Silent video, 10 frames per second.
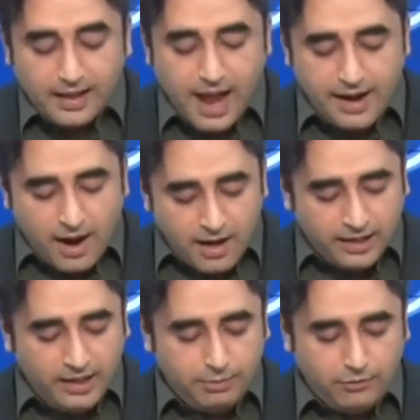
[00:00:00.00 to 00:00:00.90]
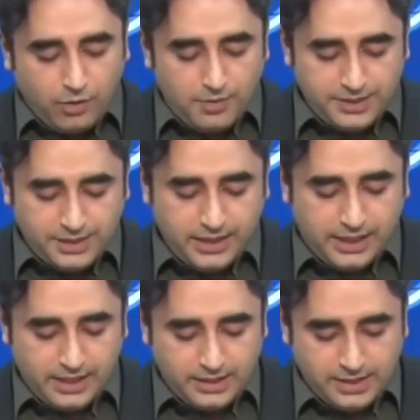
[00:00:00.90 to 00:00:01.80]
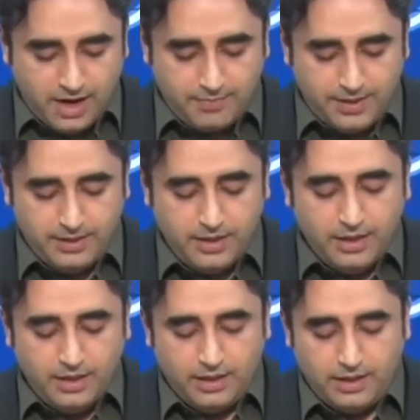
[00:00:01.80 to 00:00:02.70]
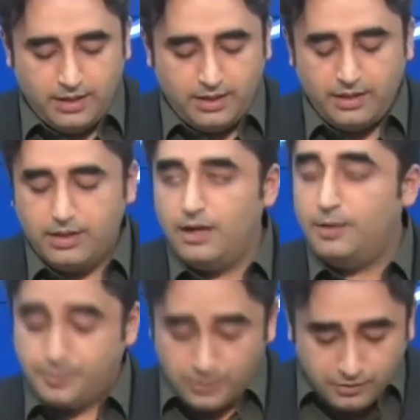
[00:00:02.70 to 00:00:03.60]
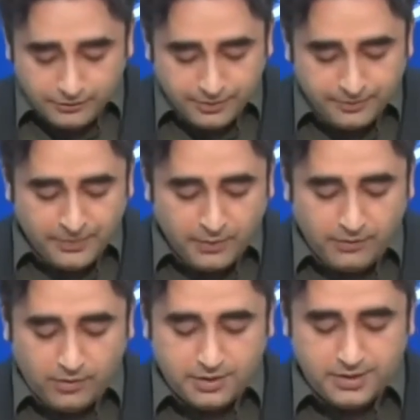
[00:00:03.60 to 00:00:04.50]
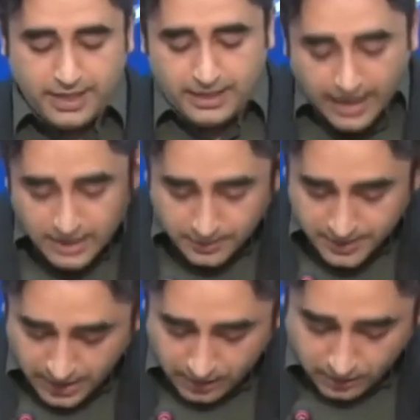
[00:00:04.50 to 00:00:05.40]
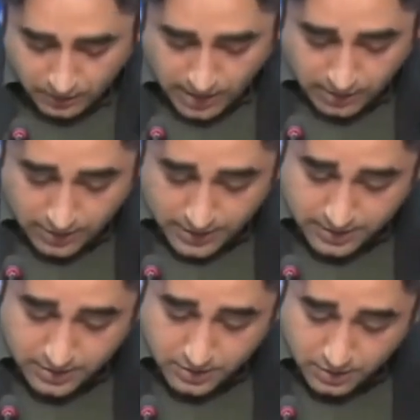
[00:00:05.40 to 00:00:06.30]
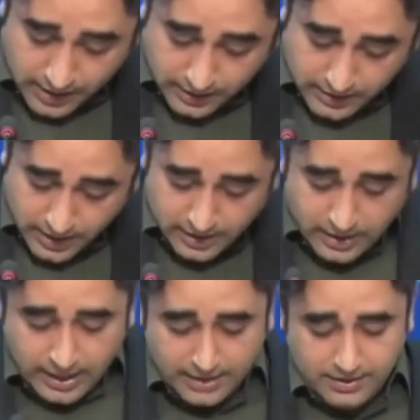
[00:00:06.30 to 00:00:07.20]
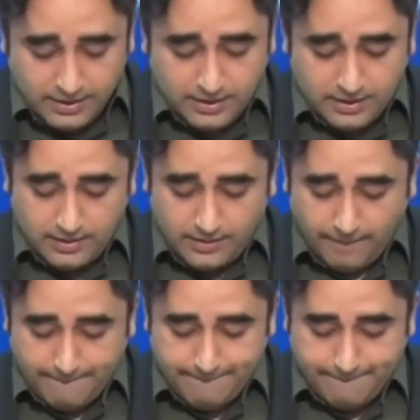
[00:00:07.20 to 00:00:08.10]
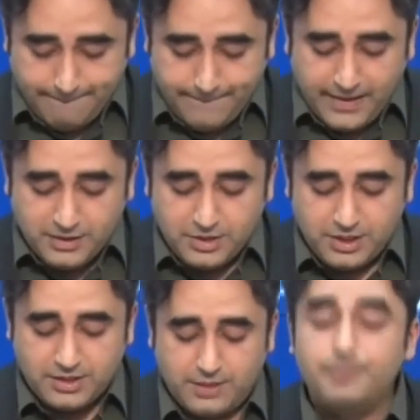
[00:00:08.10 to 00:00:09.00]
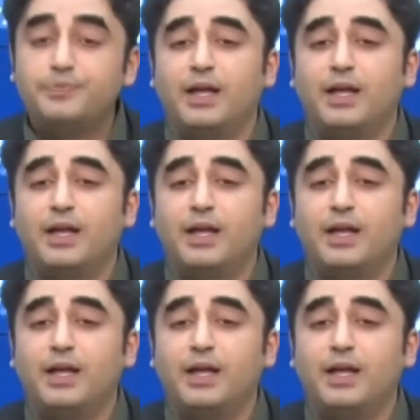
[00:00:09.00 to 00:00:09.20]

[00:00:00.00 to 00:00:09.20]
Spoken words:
And our key performance indicators have been approved. We've got, say, 90% of the work on this is already done, and there's just some